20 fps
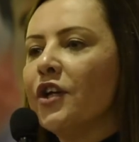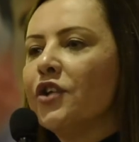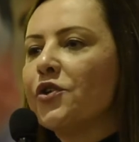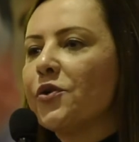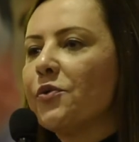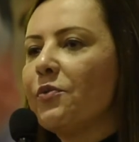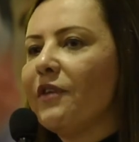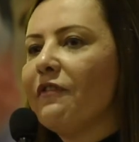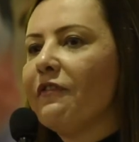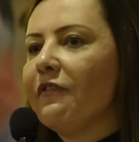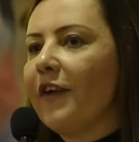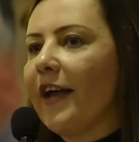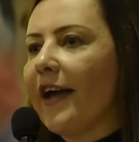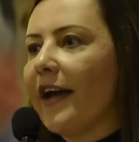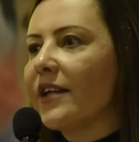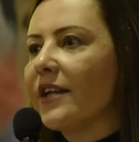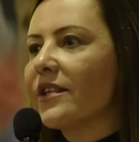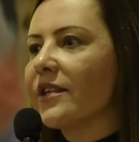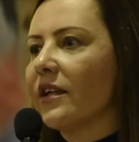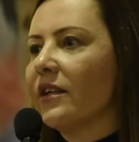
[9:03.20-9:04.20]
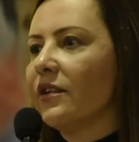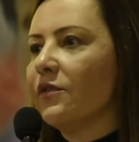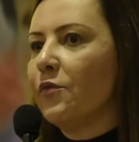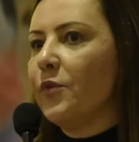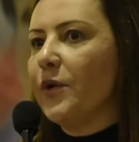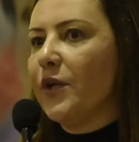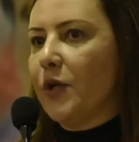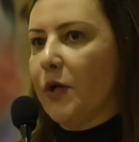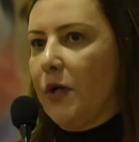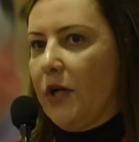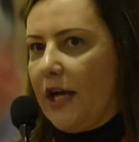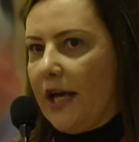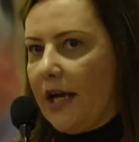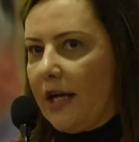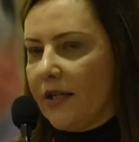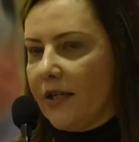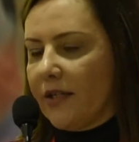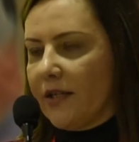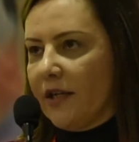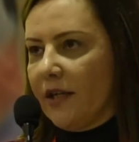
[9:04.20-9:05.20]
to reflect and
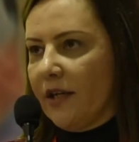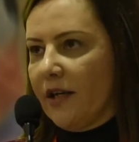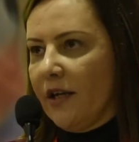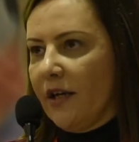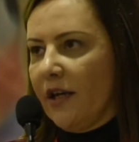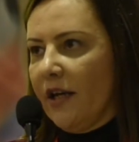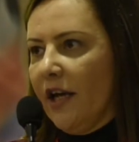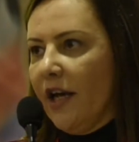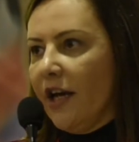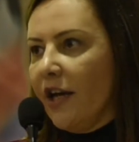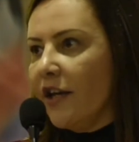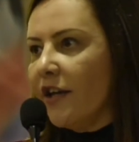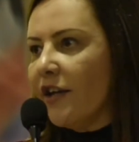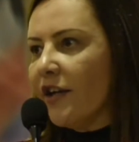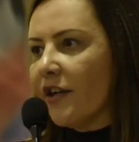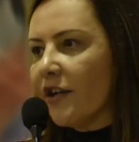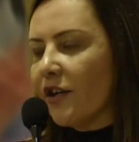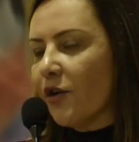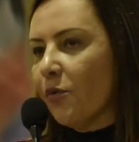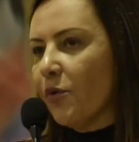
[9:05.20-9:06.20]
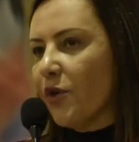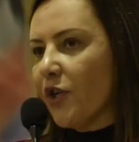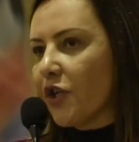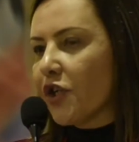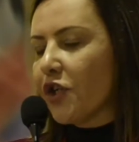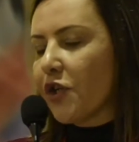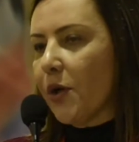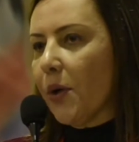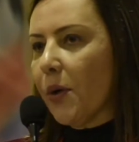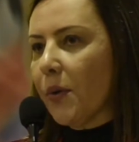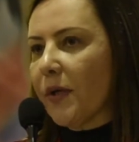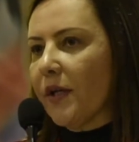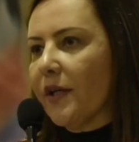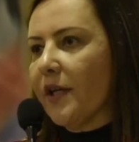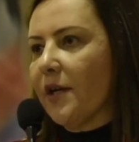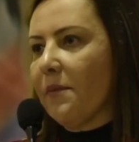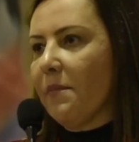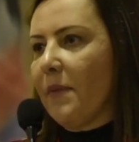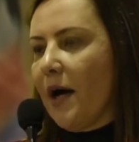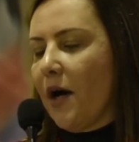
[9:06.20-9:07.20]
reconnect. Here, we are
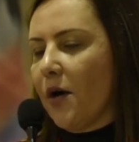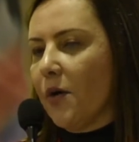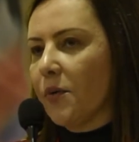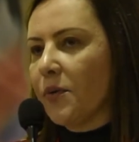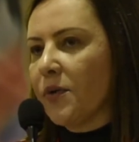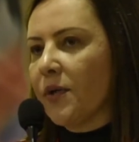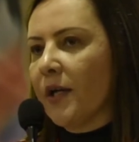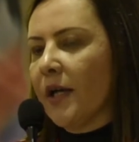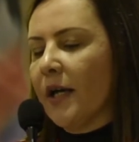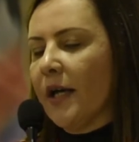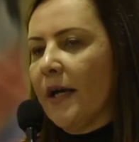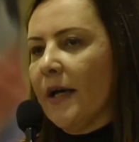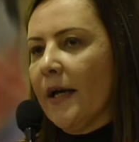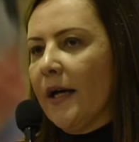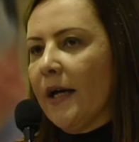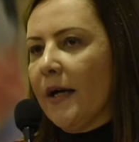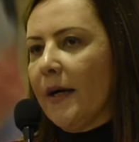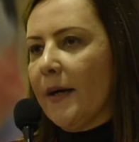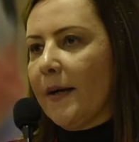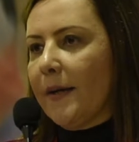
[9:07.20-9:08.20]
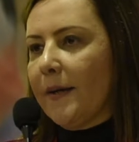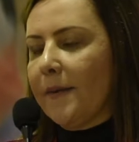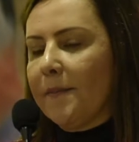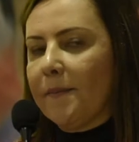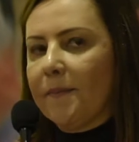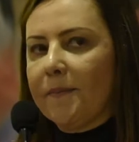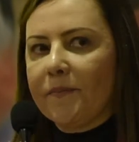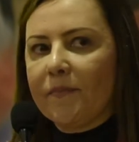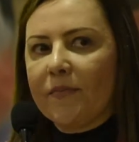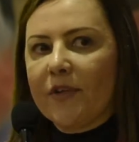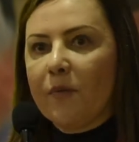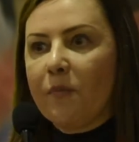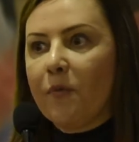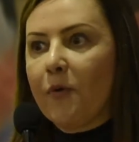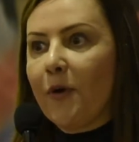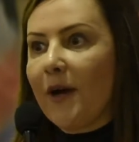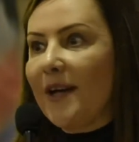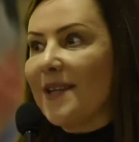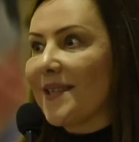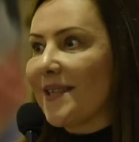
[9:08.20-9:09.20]
talking about
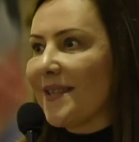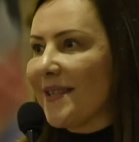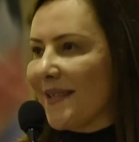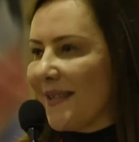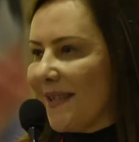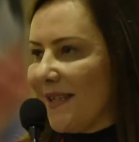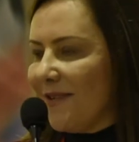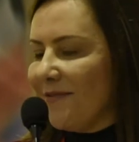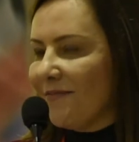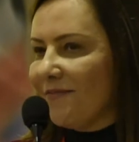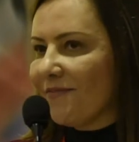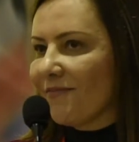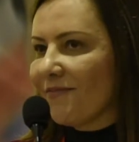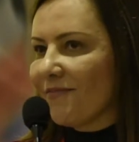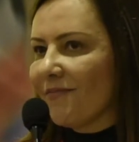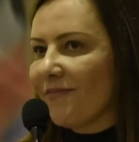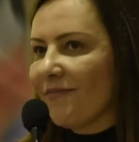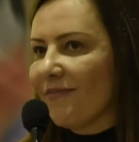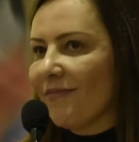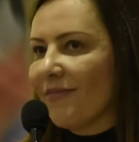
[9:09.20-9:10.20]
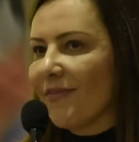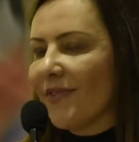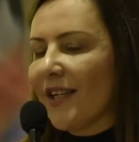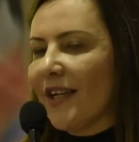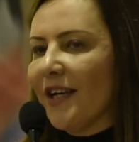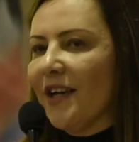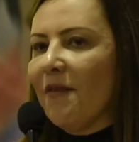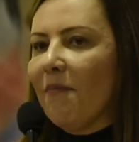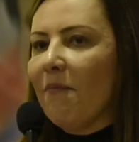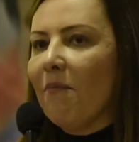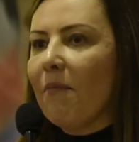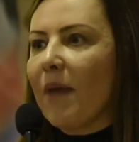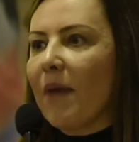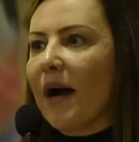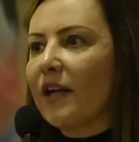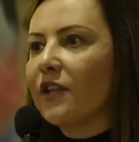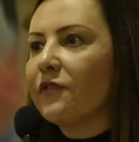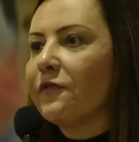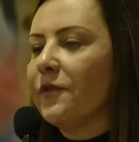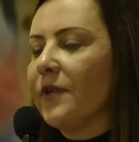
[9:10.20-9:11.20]
presencing,
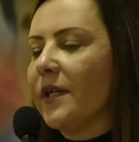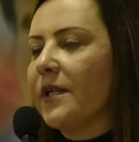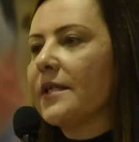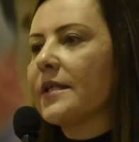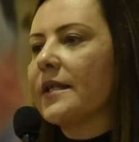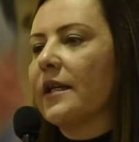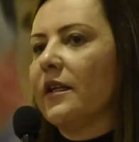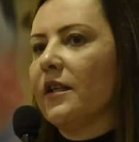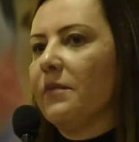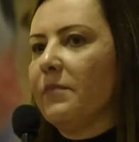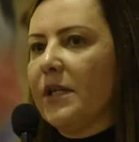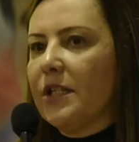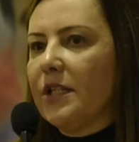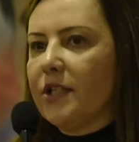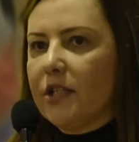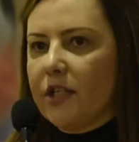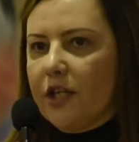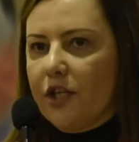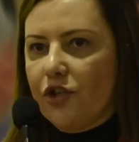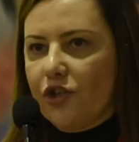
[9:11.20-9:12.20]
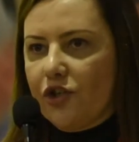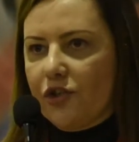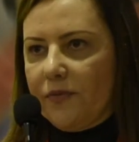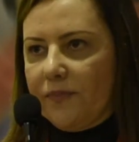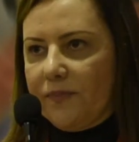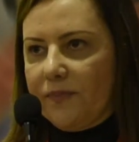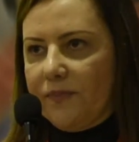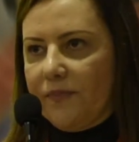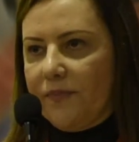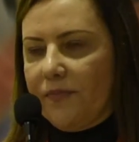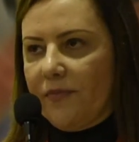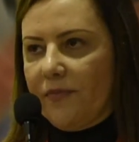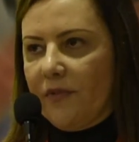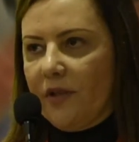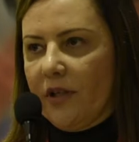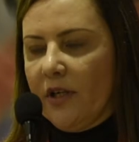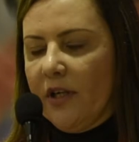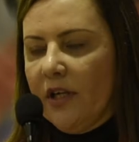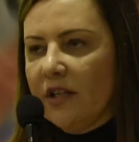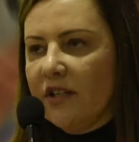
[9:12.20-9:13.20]
mindfulness, and meditation.
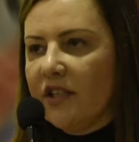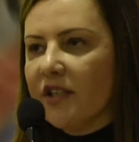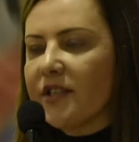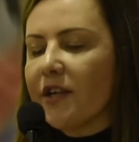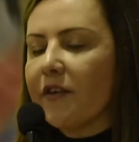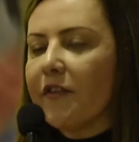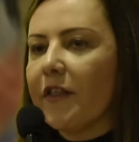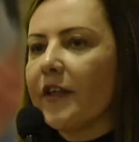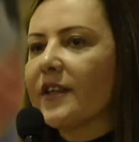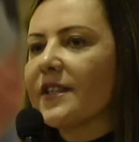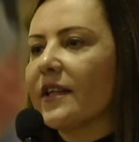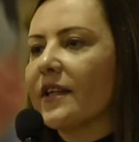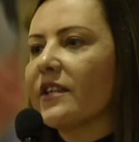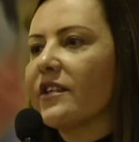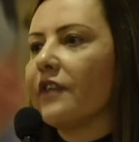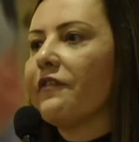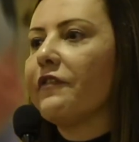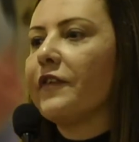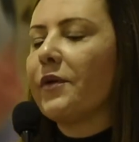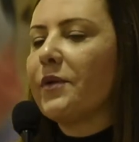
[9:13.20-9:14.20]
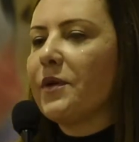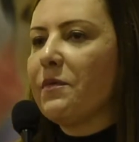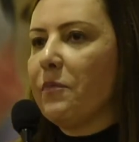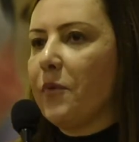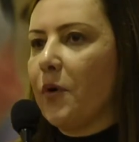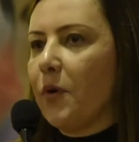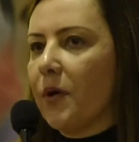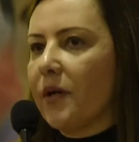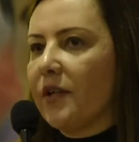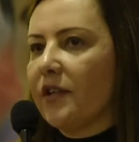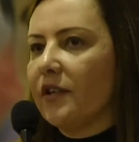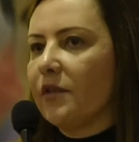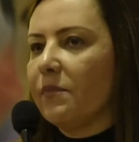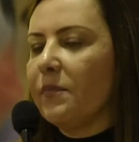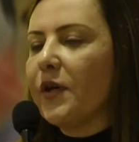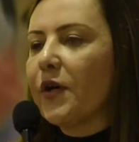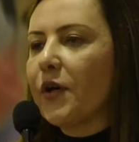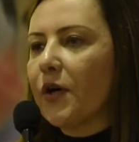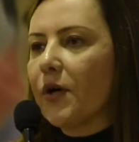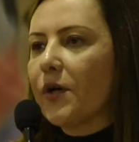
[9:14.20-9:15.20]
These are things that are very important,
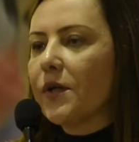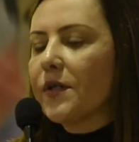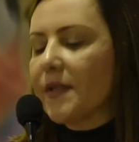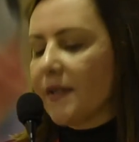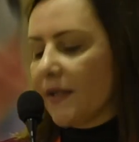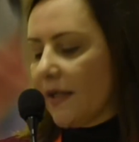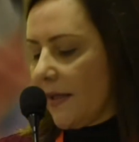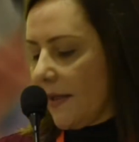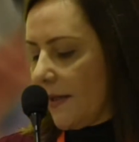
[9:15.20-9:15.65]
because